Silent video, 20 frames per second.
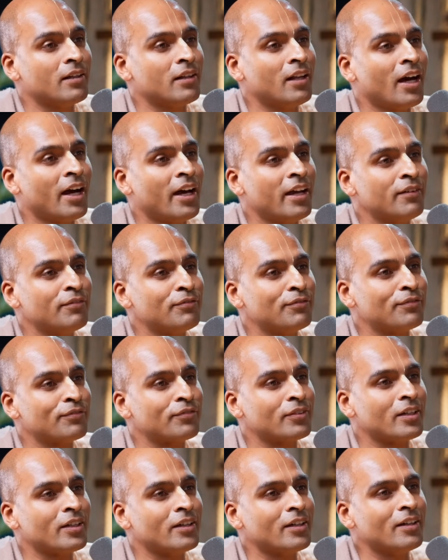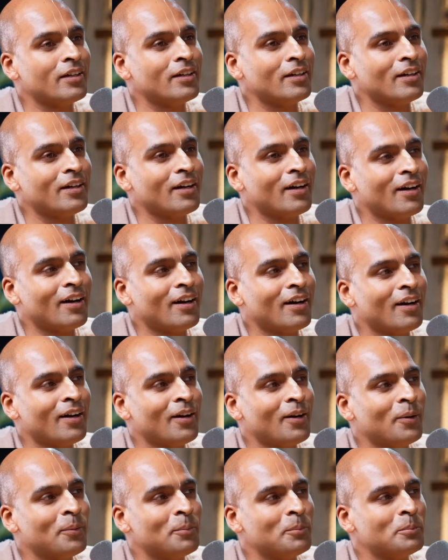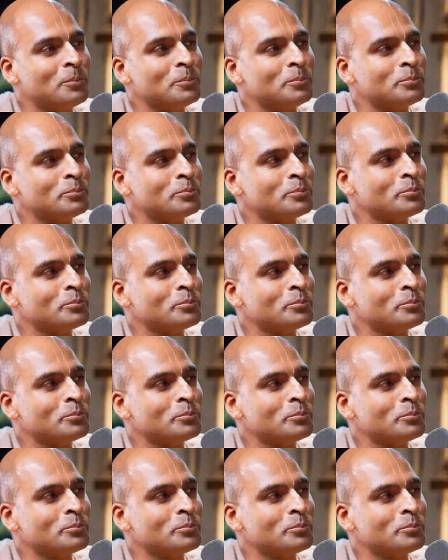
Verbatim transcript: life, um,